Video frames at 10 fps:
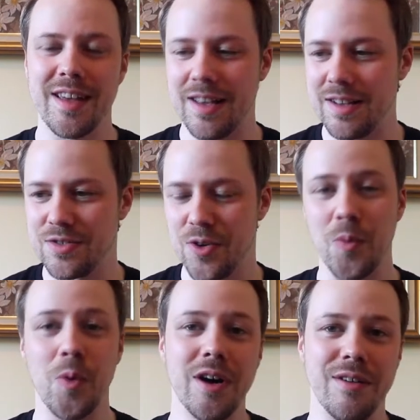He's
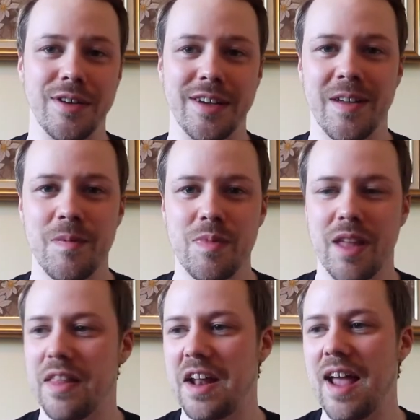not worthy.
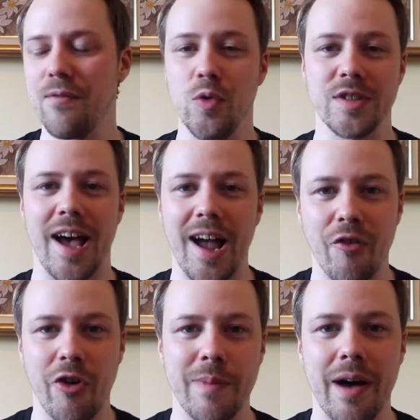And then everyone's
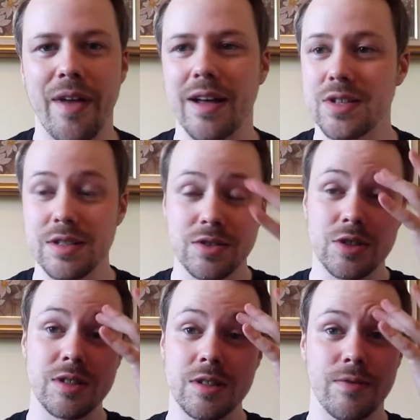angry about that. So it's
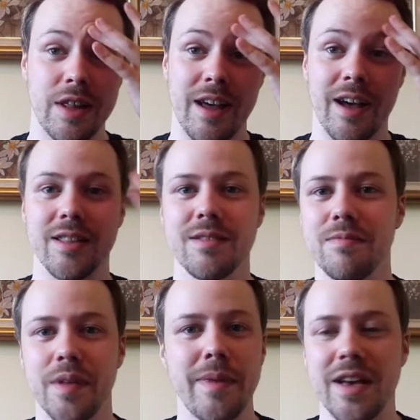just stuff like that
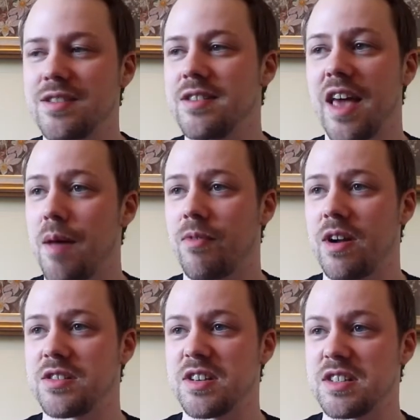that makes the game
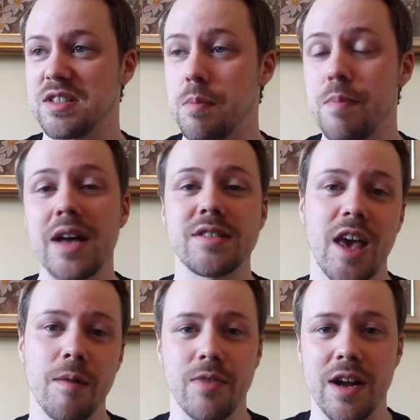franchise the best
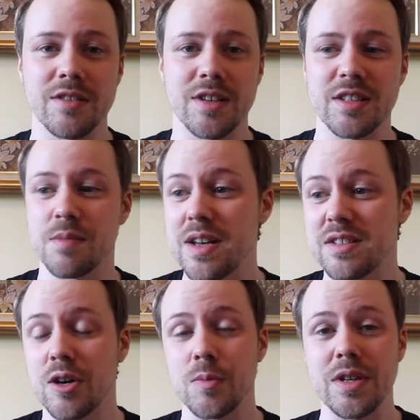game franchise, the best
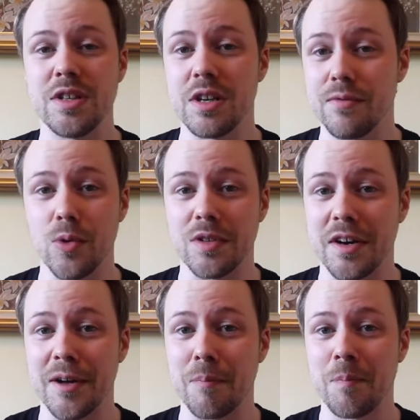RPG of all
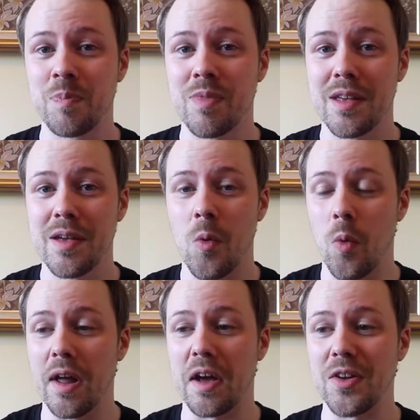time.
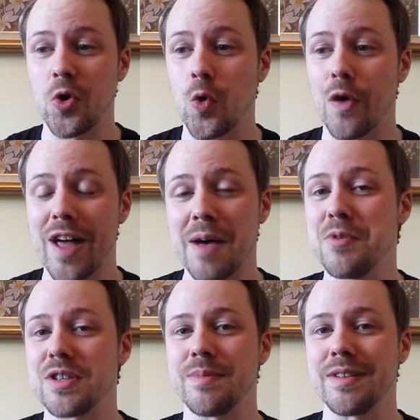When I can talk that
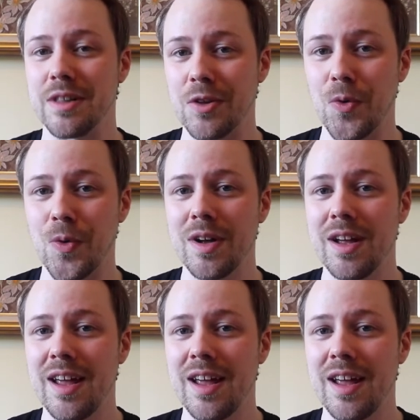much about the lore,